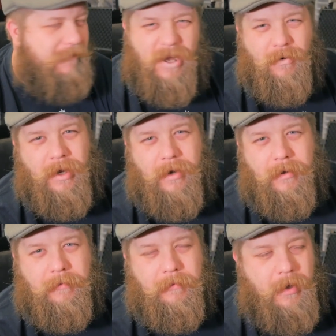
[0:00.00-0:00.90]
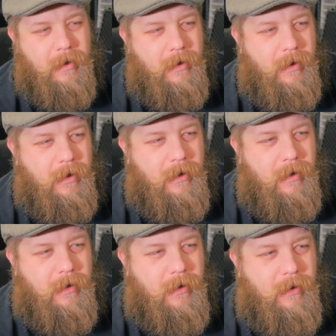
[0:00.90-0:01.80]
don't get it.
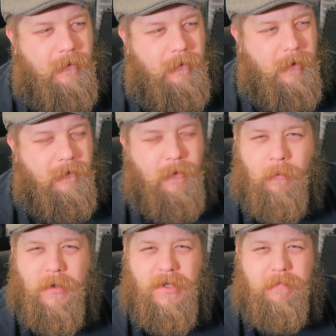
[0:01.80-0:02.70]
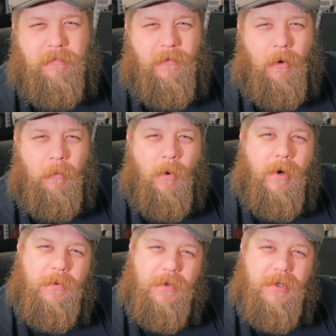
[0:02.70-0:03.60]
The, the film is far more
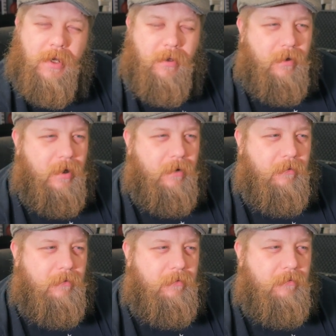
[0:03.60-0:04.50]
interesting than